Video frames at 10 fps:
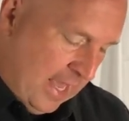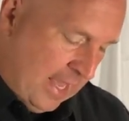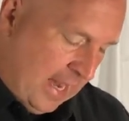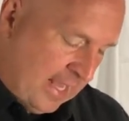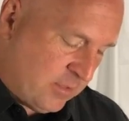
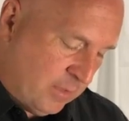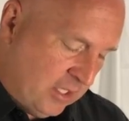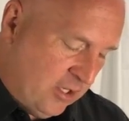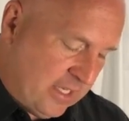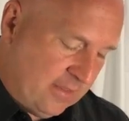And as we
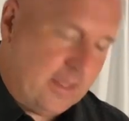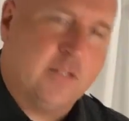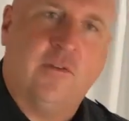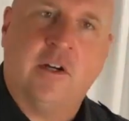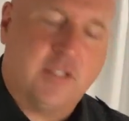look at
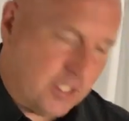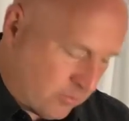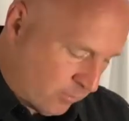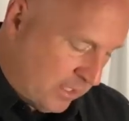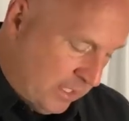this verse, it's
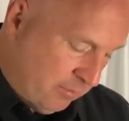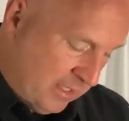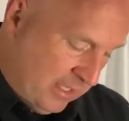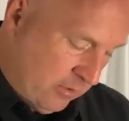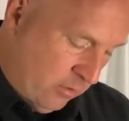really,
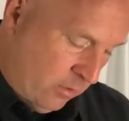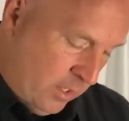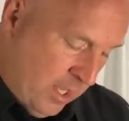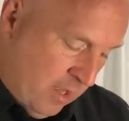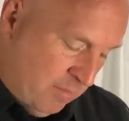really
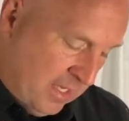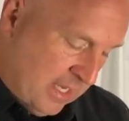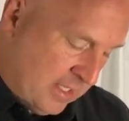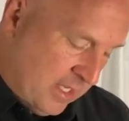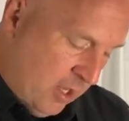cool
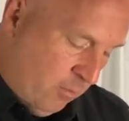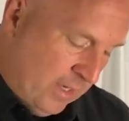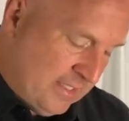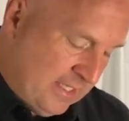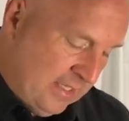because
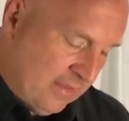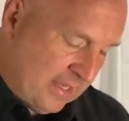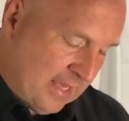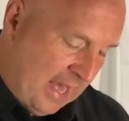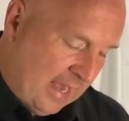we see
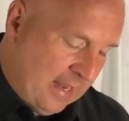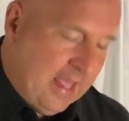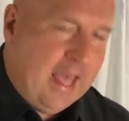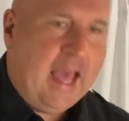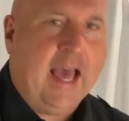that God
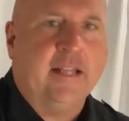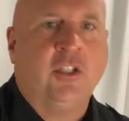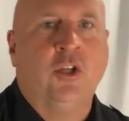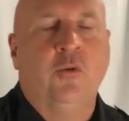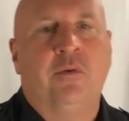had
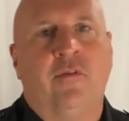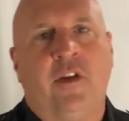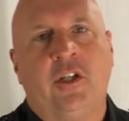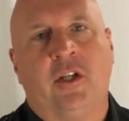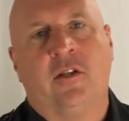two
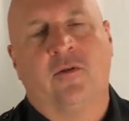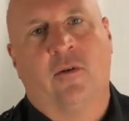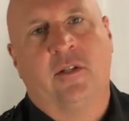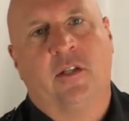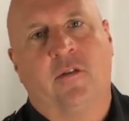provision
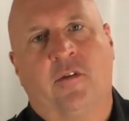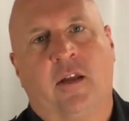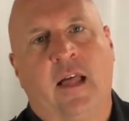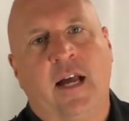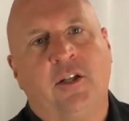sources for
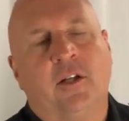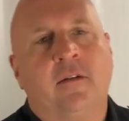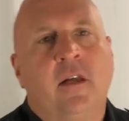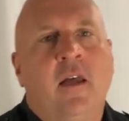Elijah.